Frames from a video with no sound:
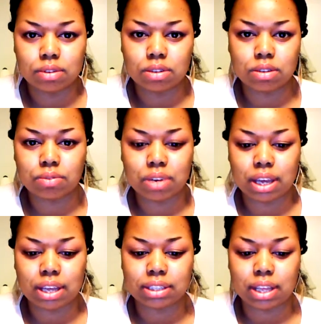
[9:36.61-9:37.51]
You really
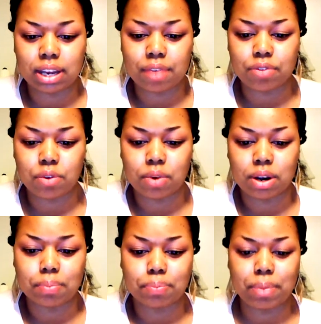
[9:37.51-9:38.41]
can't say that. If you want
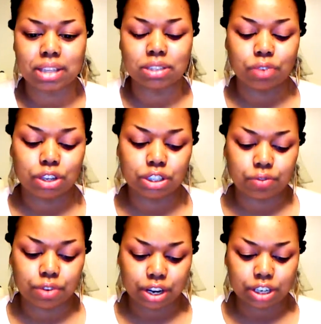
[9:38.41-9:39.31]
the best future
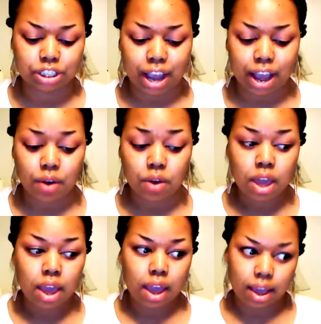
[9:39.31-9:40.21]
for your child,
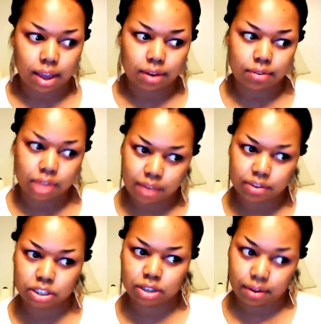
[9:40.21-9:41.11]
and if they
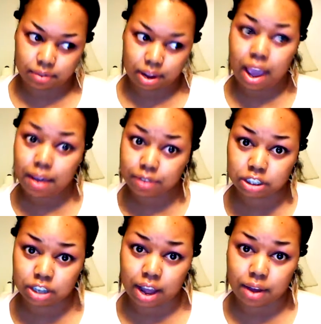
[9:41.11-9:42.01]
have a
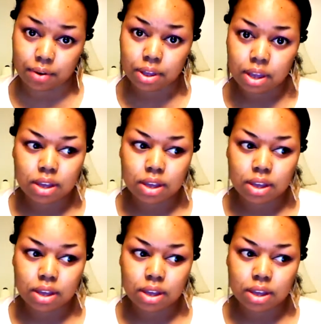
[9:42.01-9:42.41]
child,